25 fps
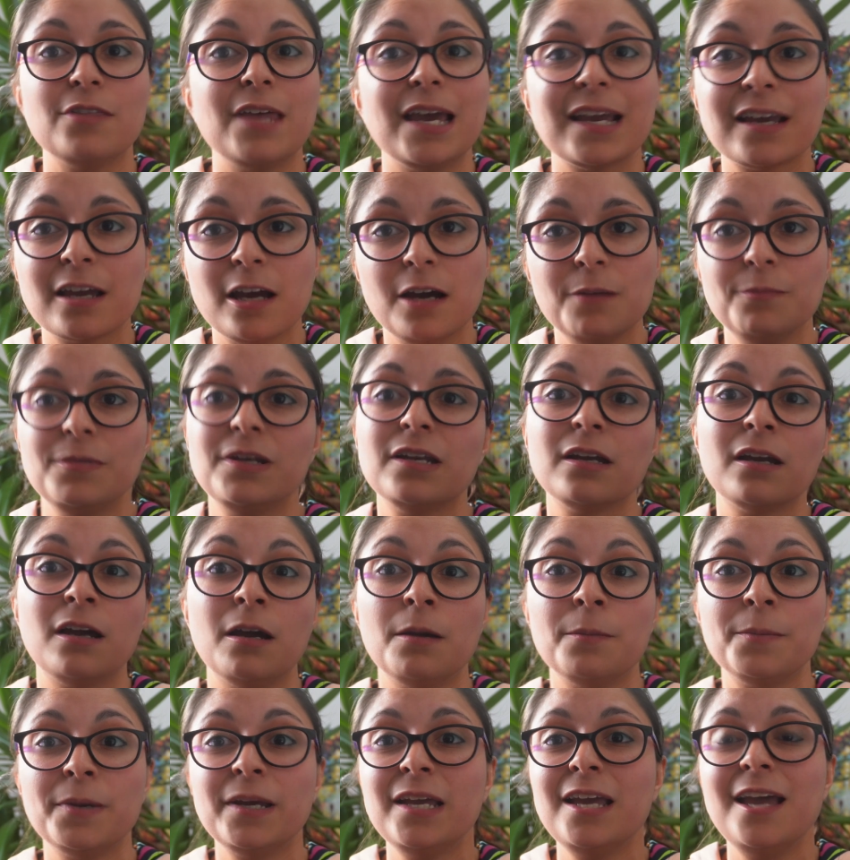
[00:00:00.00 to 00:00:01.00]
They're coming
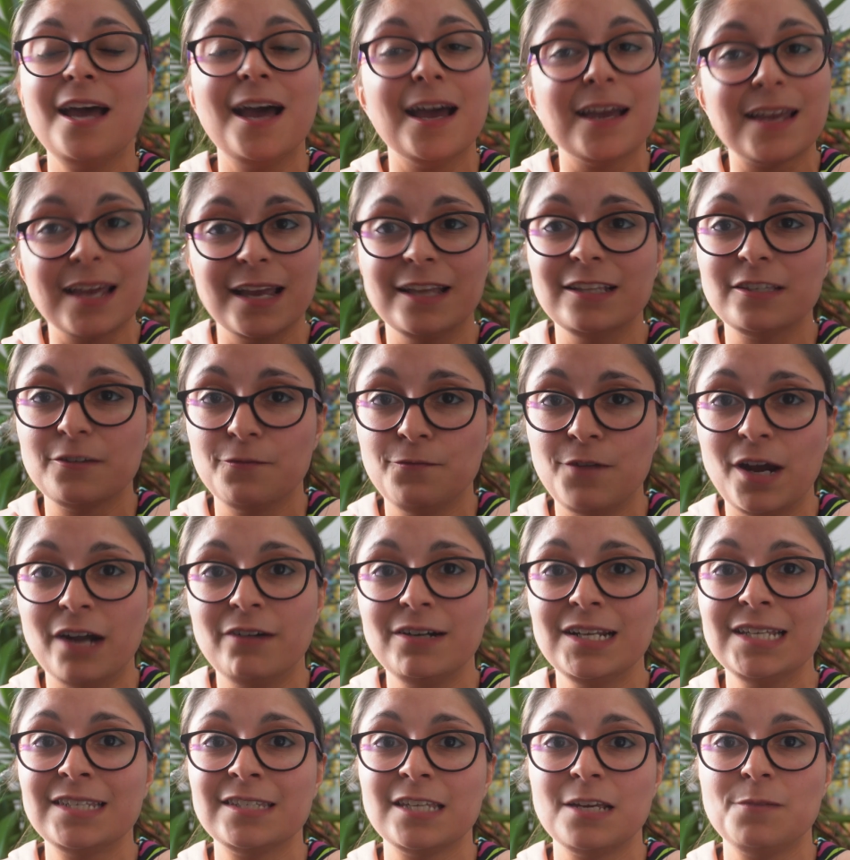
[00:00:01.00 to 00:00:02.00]
up against
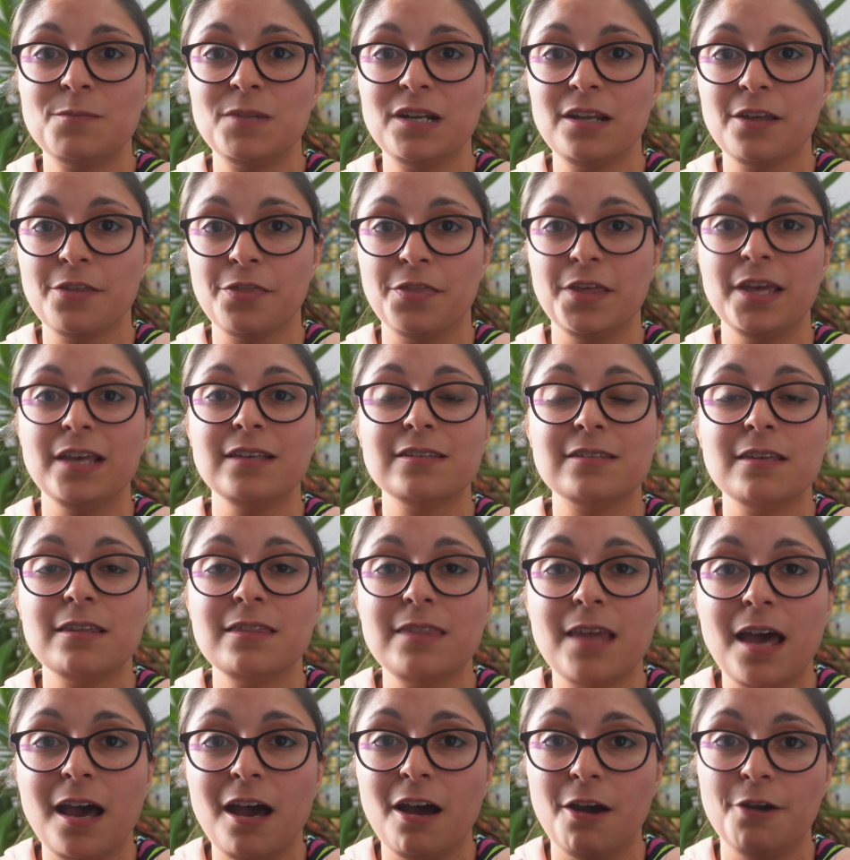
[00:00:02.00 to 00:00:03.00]
very similar things
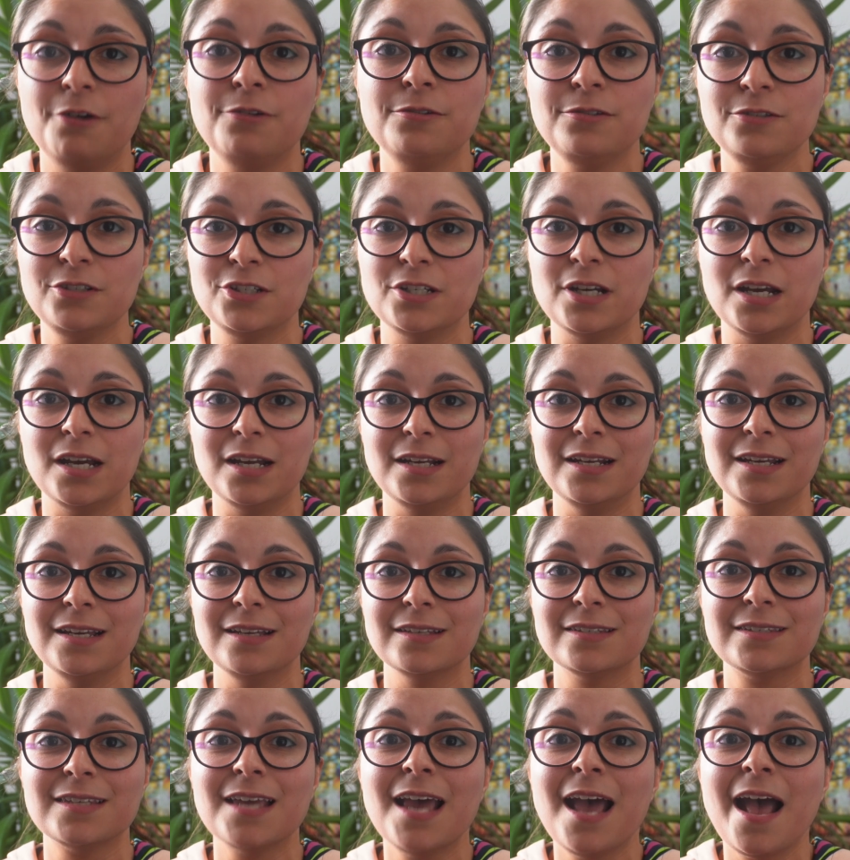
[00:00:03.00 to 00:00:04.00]
in their own
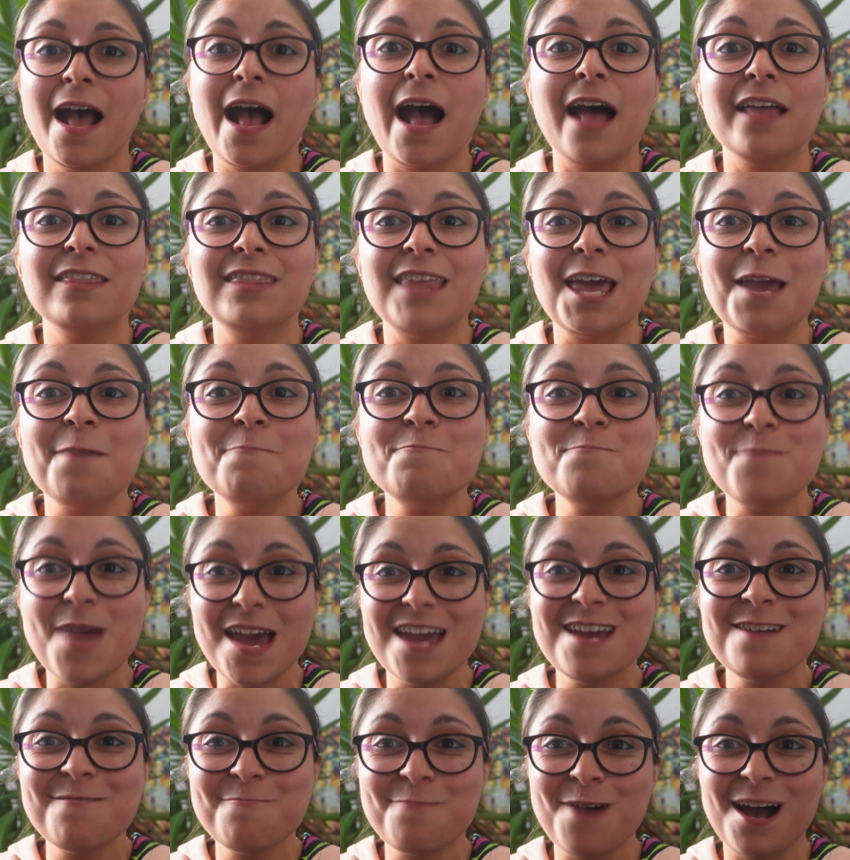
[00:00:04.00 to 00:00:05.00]
journeys, and they
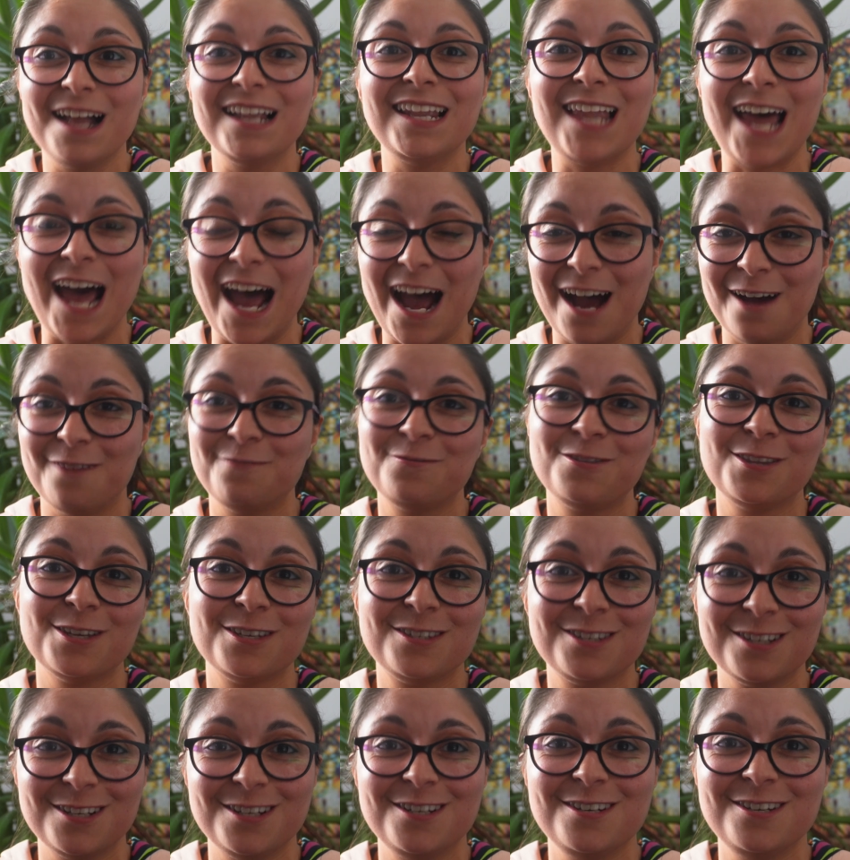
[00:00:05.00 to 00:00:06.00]
may well have the
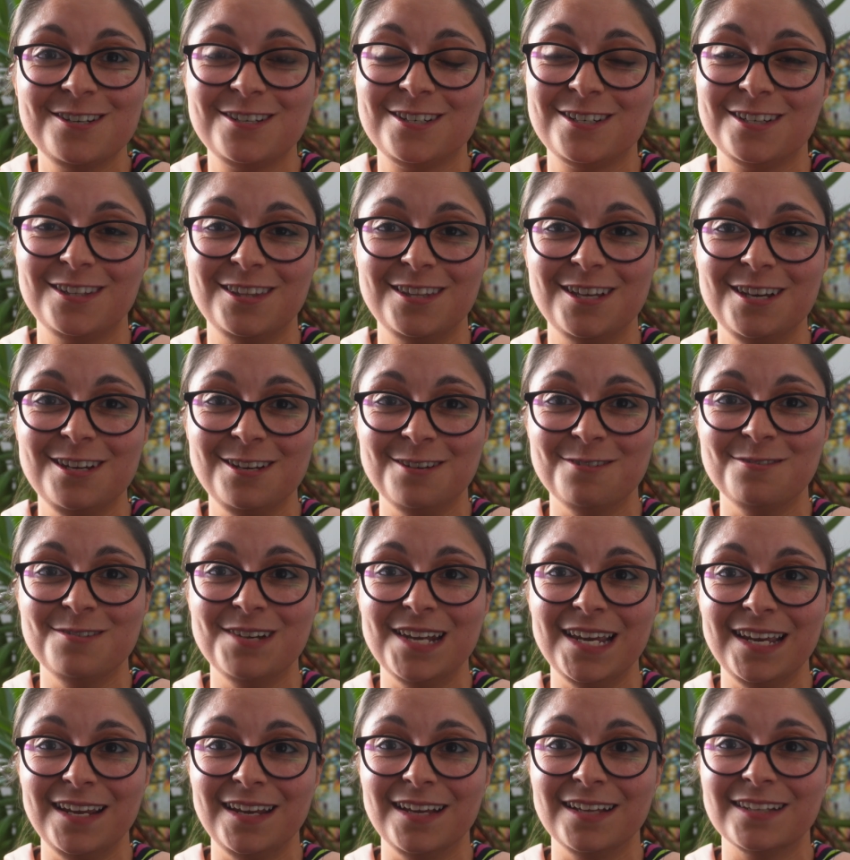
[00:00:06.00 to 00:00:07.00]
solution that you
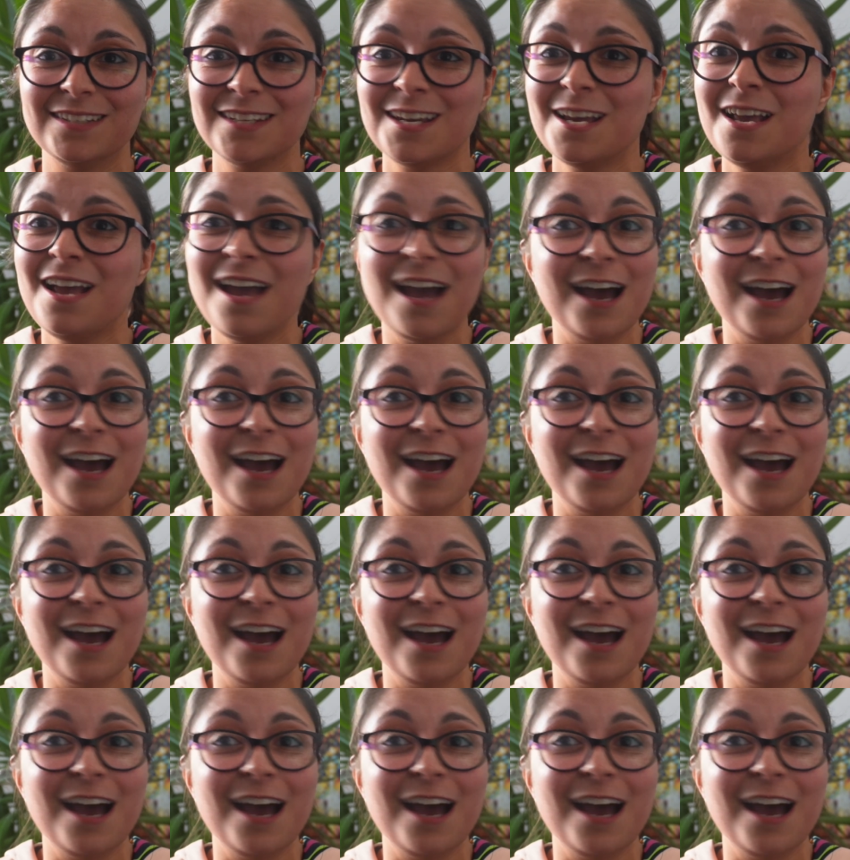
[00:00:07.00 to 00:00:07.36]
need.